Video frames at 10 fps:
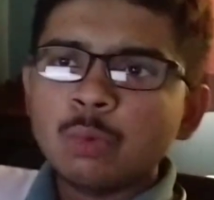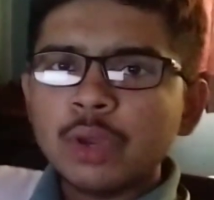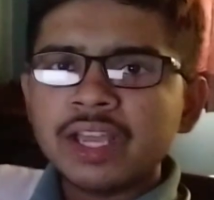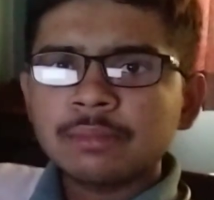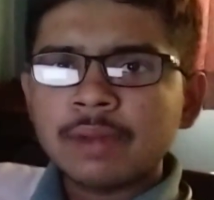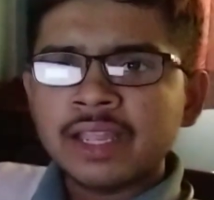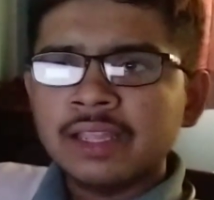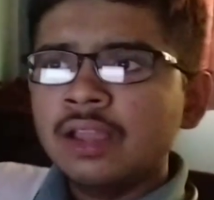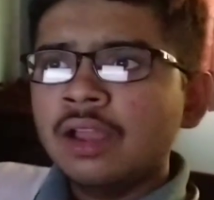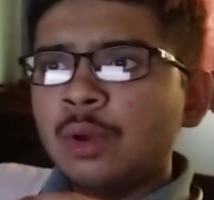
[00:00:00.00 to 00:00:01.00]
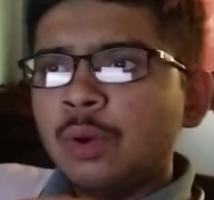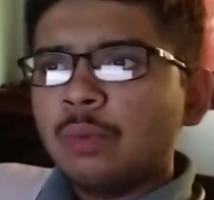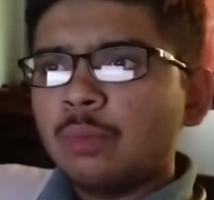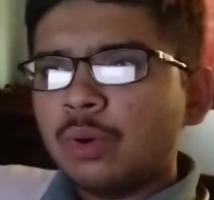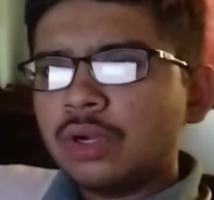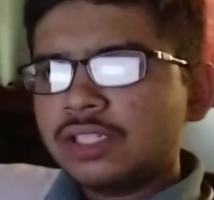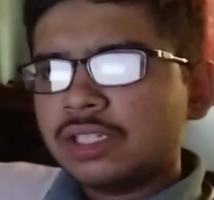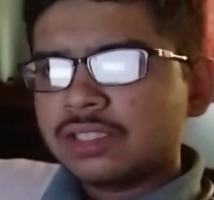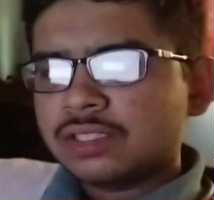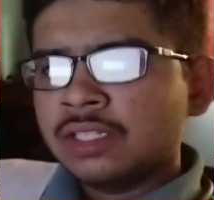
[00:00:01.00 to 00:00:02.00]
whereby
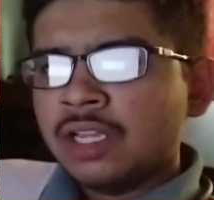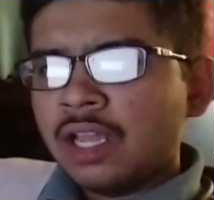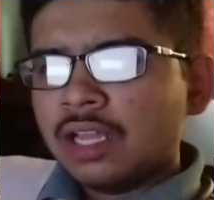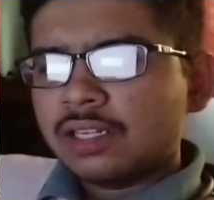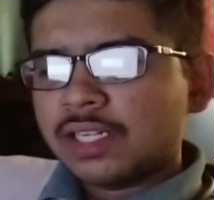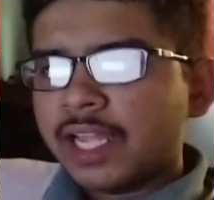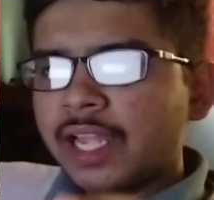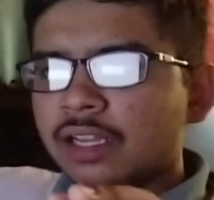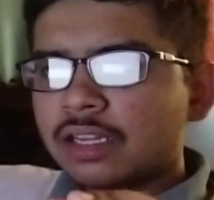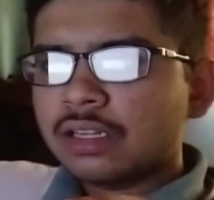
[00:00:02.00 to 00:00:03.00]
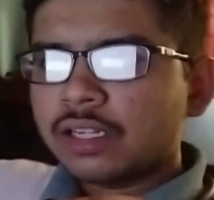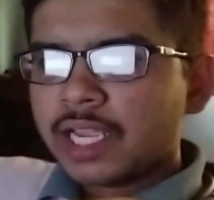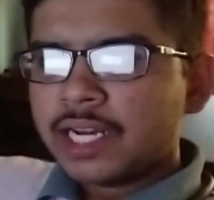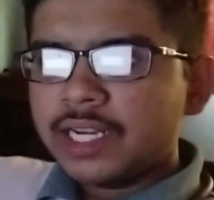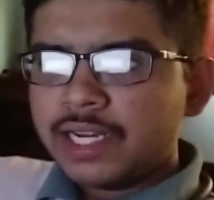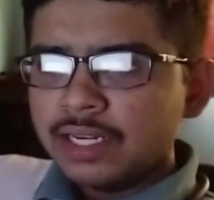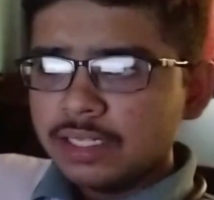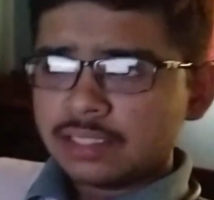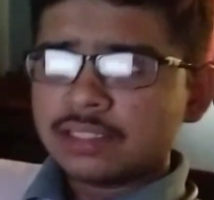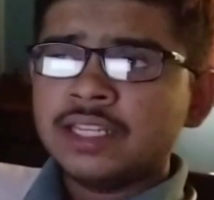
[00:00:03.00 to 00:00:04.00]
voters rank
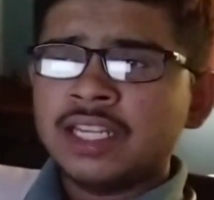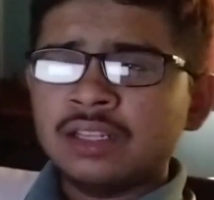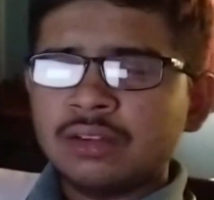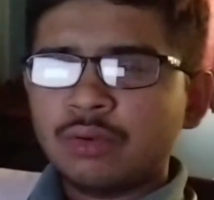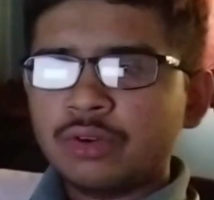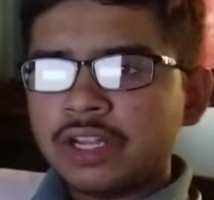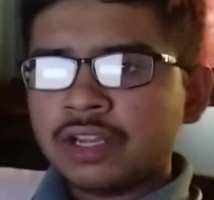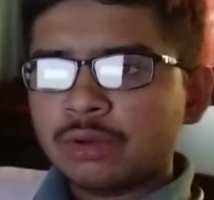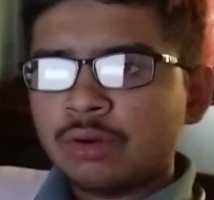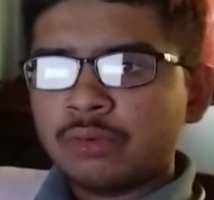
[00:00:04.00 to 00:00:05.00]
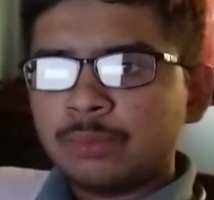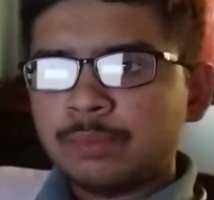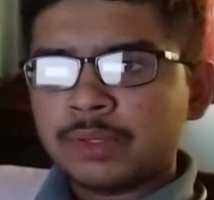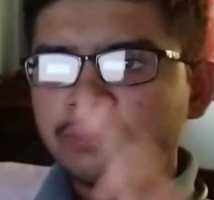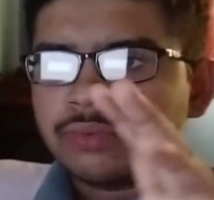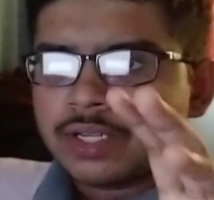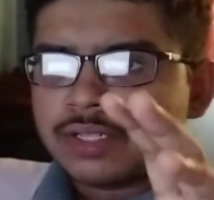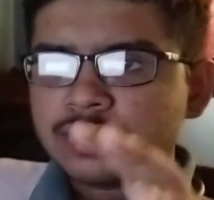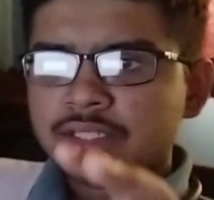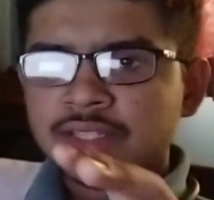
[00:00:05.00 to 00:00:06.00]
candidates in order of
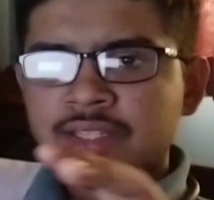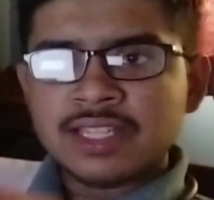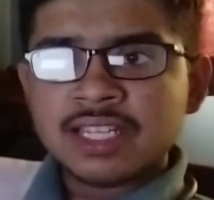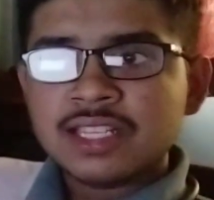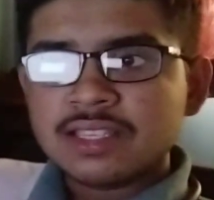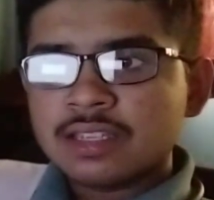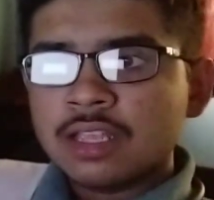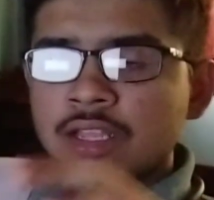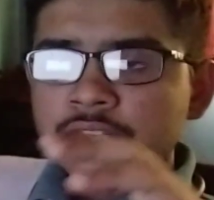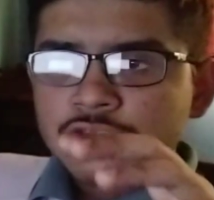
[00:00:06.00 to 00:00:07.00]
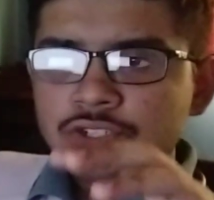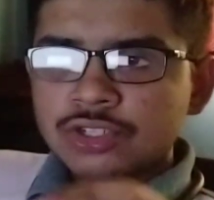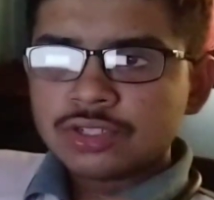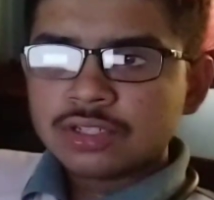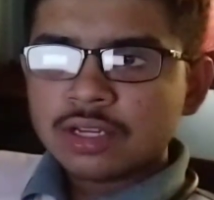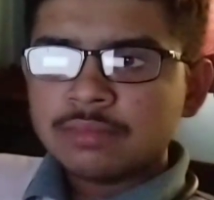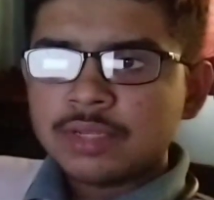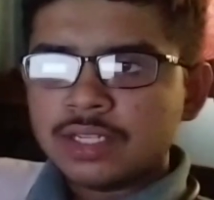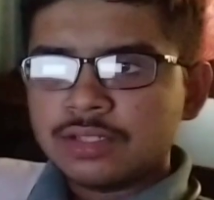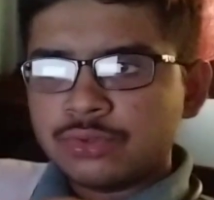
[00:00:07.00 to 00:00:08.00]
preference. This
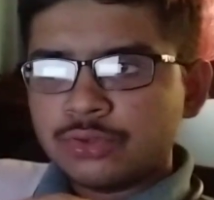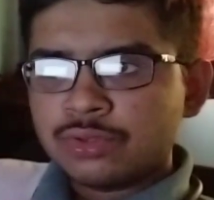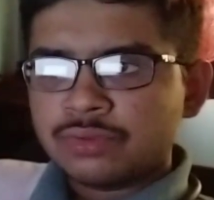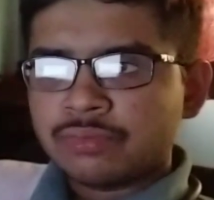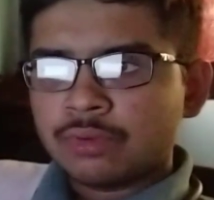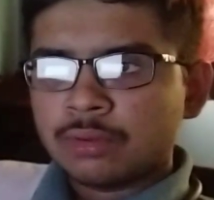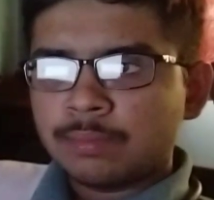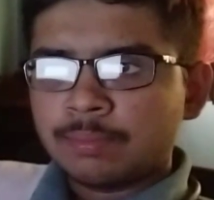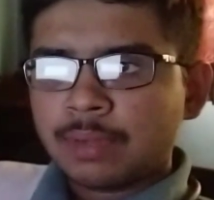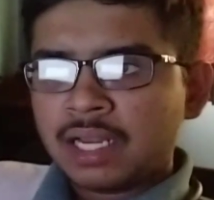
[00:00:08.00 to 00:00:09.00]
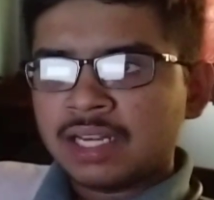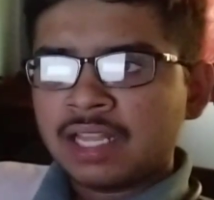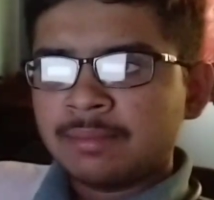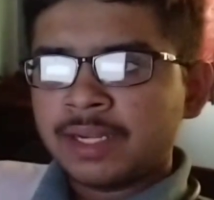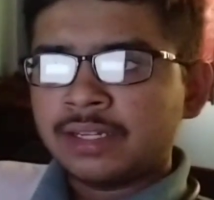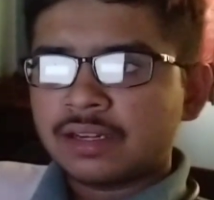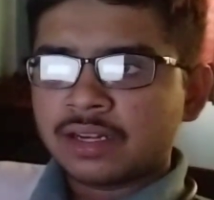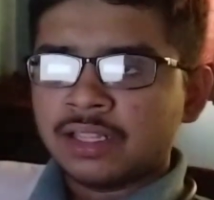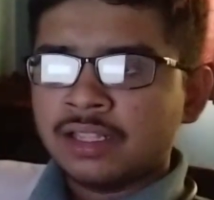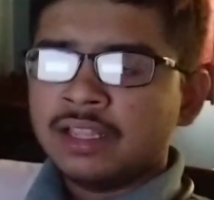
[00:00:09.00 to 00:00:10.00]
system is used for
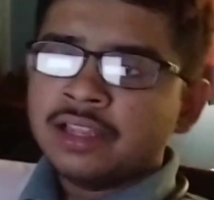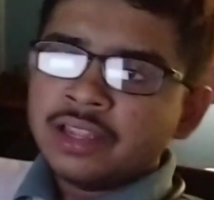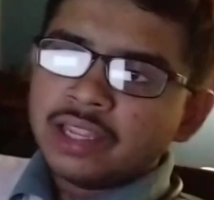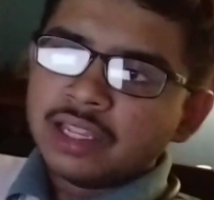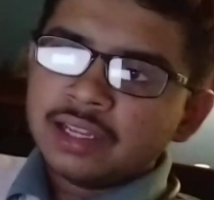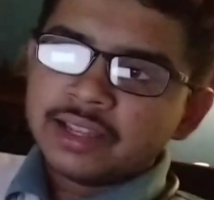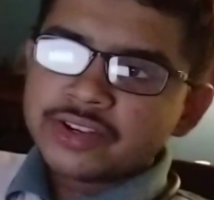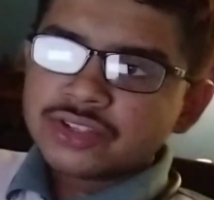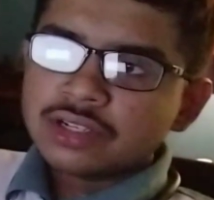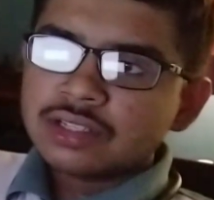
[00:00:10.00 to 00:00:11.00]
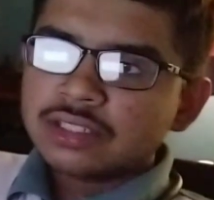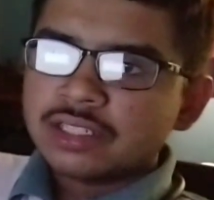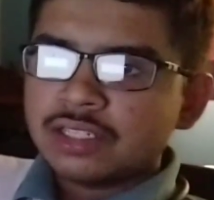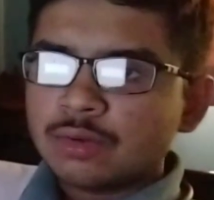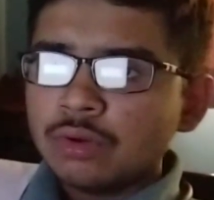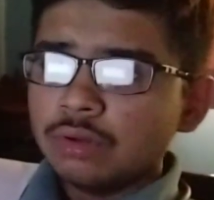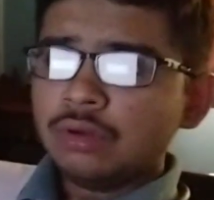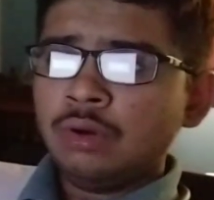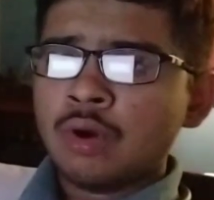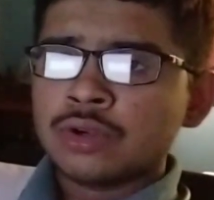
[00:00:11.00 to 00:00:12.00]
parliamentary elections in
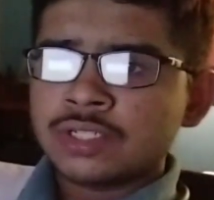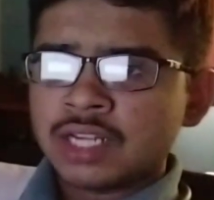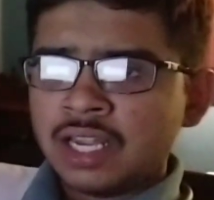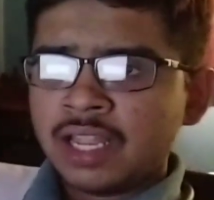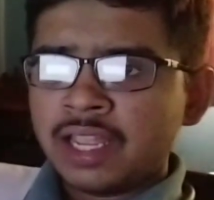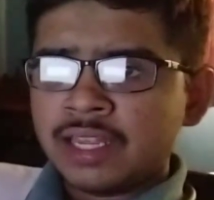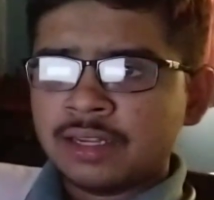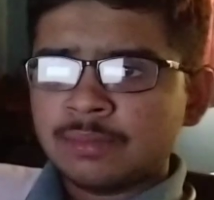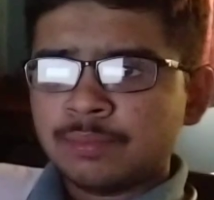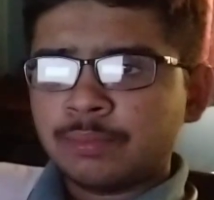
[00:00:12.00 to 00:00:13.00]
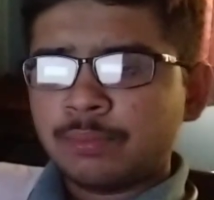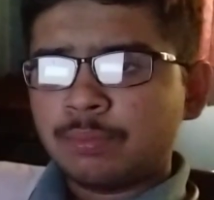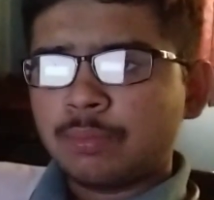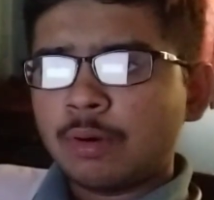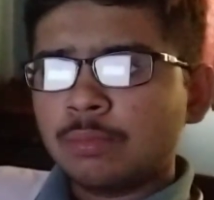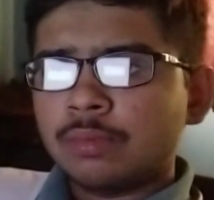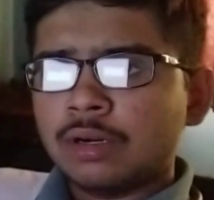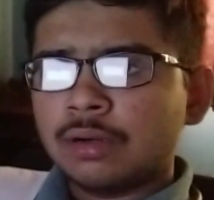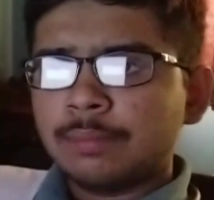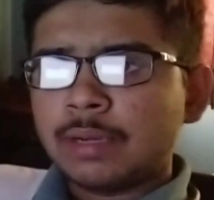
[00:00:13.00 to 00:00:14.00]
Australia and
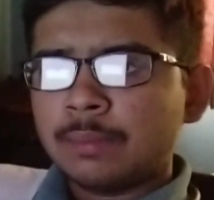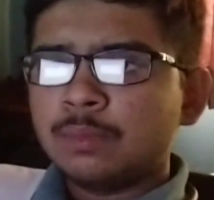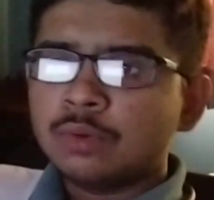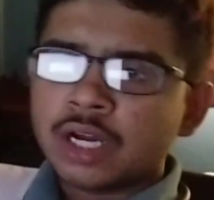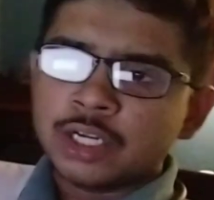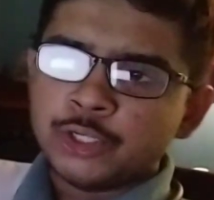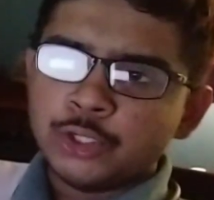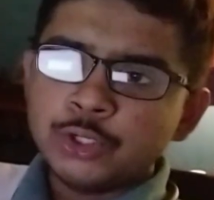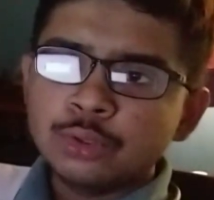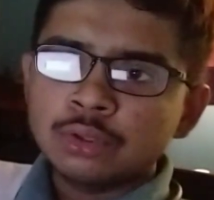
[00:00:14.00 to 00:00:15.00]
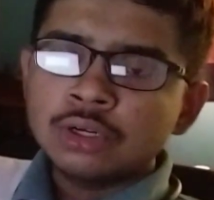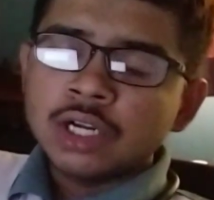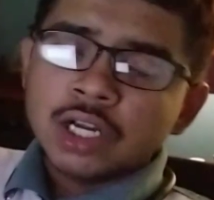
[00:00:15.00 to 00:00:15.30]
Papua New